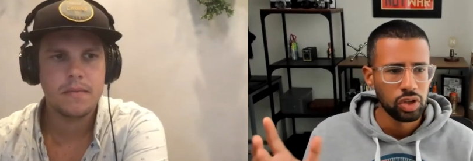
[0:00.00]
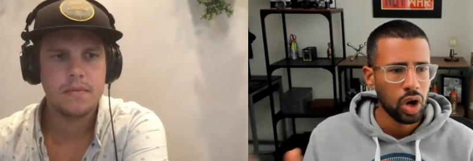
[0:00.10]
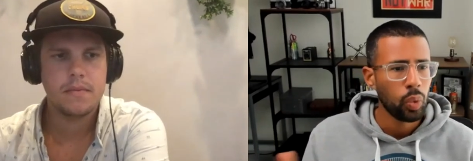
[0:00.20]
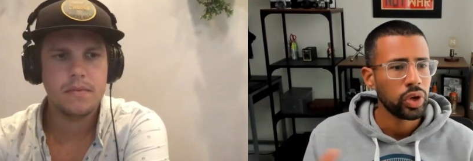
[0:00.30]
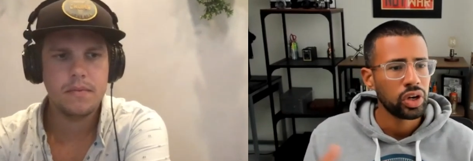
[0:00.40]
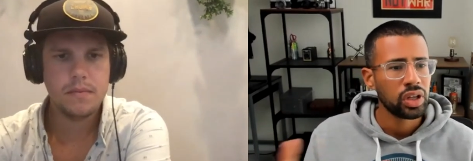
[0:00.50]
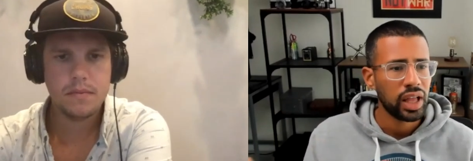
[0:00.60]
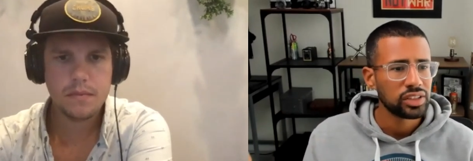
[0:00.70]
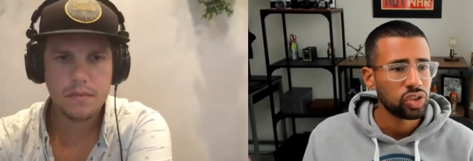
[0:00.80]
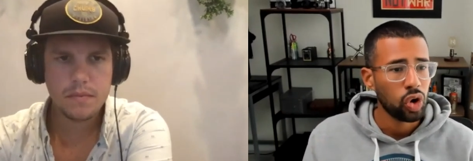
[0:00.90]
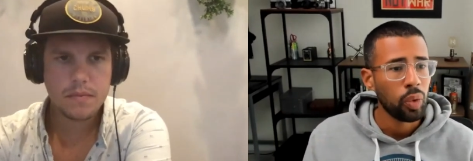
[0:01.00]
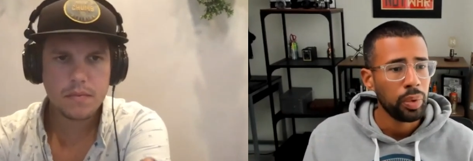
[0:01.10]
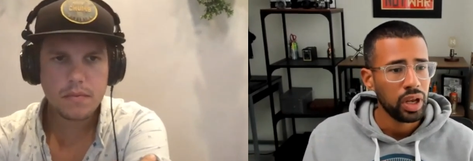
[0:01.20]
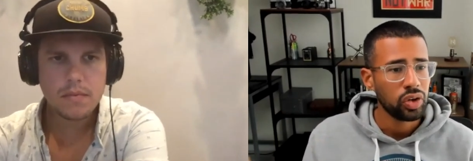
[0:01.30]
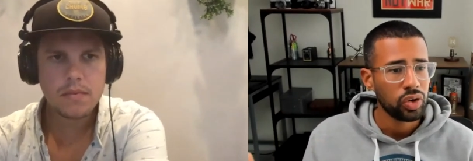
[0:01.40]
Speaker 1: know when your clients are
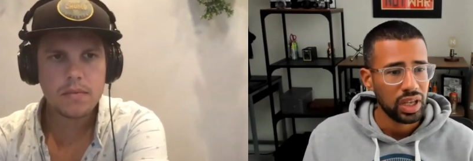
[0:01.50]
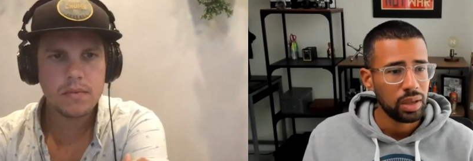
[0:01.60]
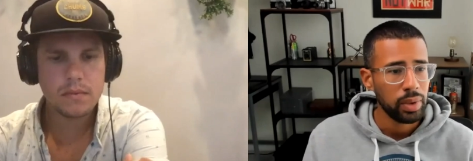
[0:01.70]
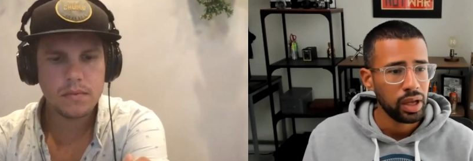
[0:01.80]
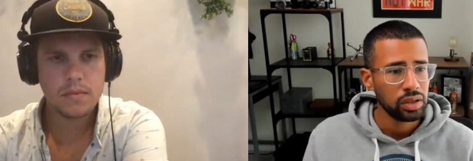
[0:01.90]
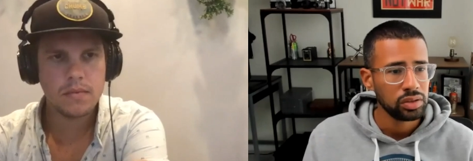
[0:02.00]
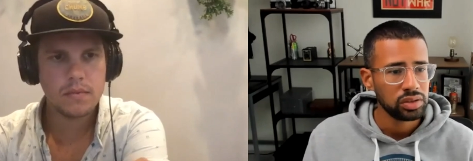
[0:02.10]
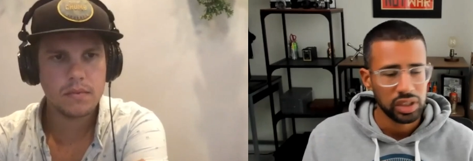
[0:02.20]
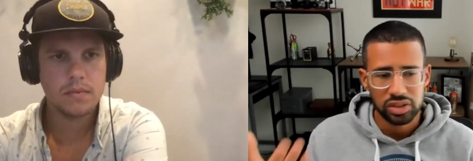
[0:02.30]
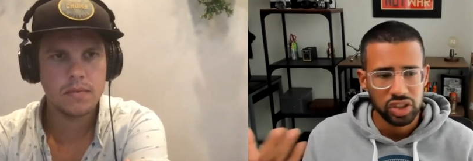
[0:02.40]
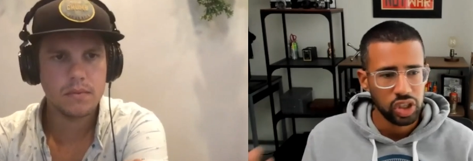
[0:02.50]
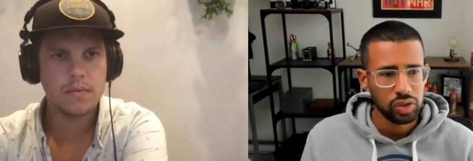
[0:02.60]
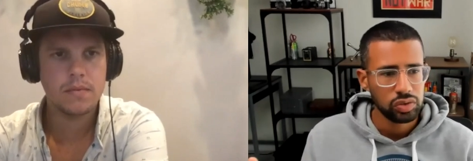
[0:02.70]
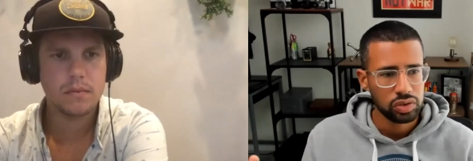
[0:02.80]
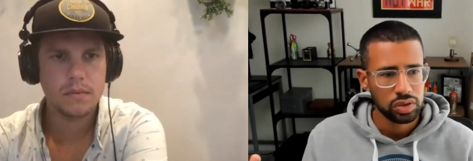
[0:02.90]
opening your emails is
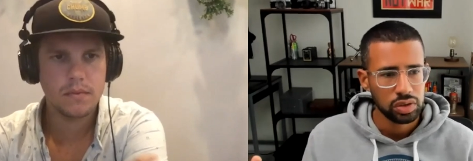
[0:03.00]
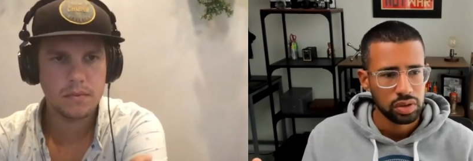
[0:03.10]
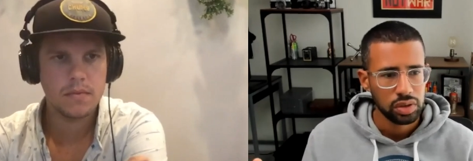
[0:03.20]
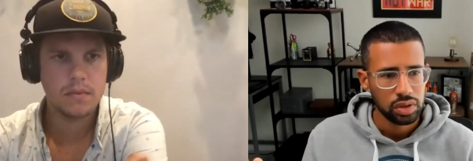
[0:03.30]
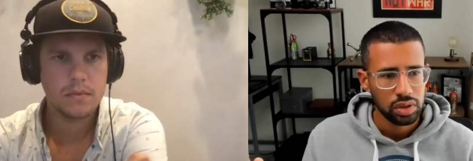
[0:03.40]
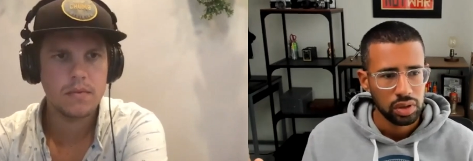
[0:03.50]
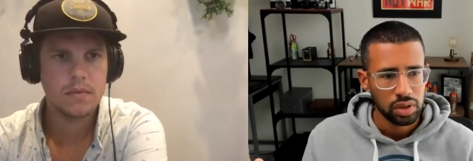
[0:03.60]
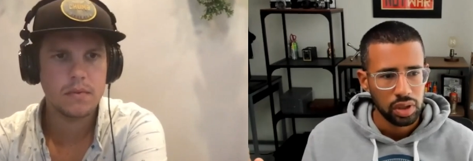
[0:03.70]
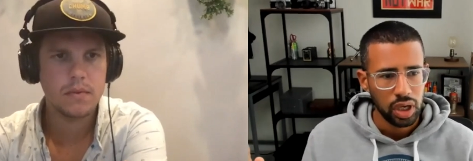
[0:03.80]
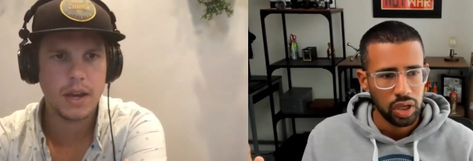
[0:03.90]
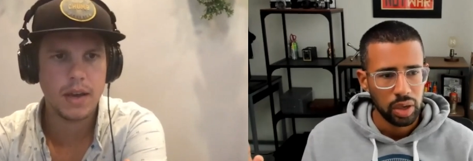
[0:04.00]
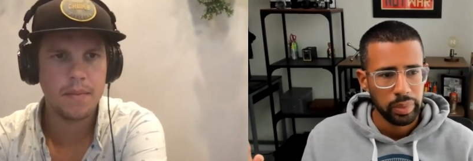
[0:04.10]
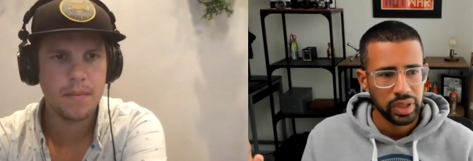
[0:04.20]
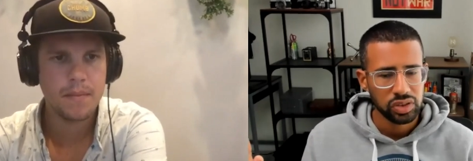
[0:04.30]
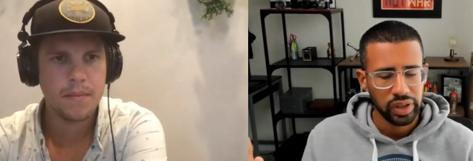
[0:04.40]
huge. Yeah. You know I
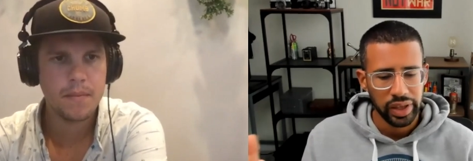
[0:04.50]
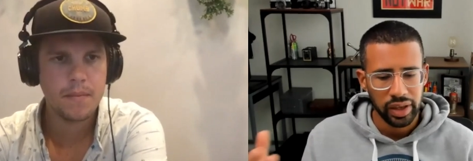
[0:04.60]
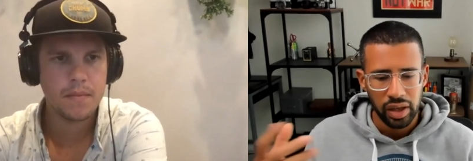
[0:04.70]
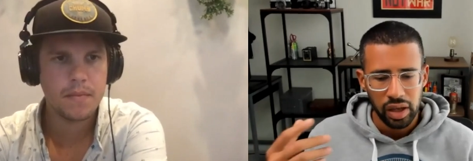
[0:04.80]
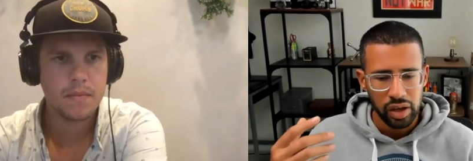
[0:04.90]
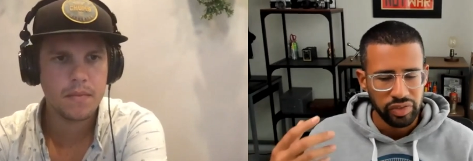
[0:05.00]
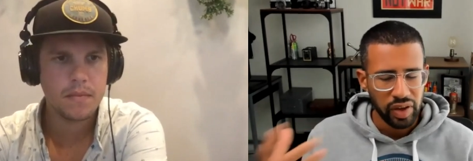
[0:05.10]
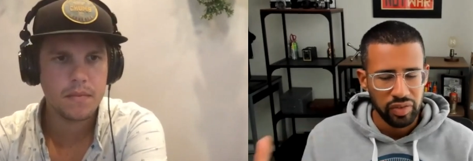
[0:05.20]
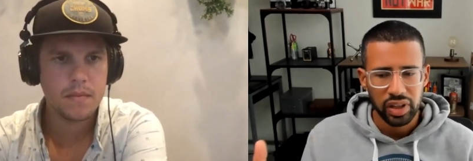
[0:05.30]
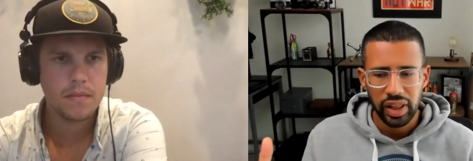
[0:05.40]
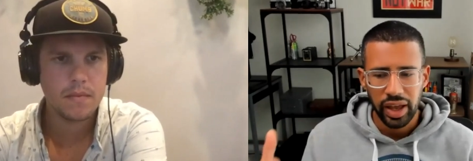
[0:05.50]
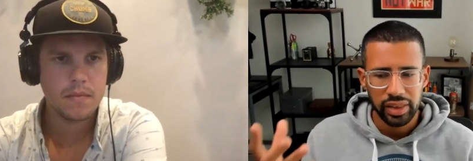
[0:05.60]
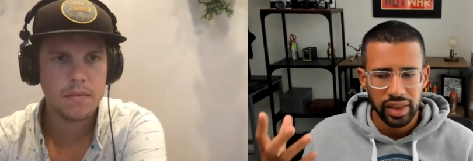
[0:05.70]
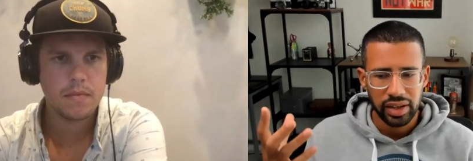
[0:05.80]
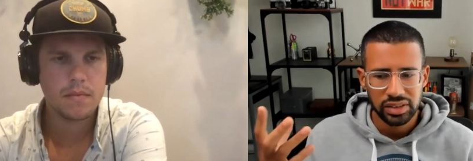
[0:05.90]
mean, so like if I have a
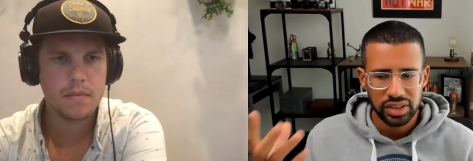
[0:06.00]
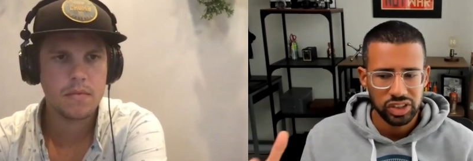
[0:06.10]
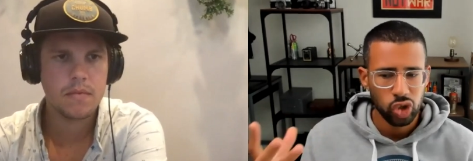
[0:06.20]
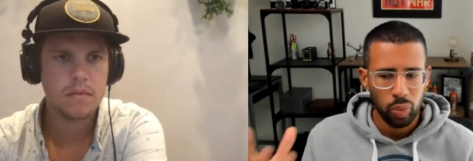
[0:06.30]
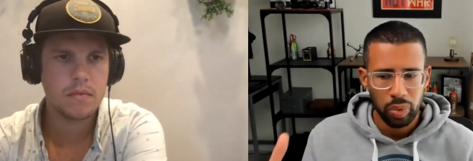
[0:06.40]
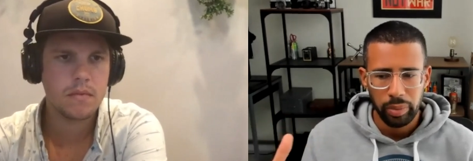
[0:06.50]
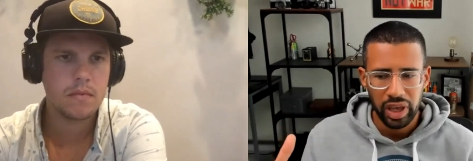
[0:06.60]
client that I see opening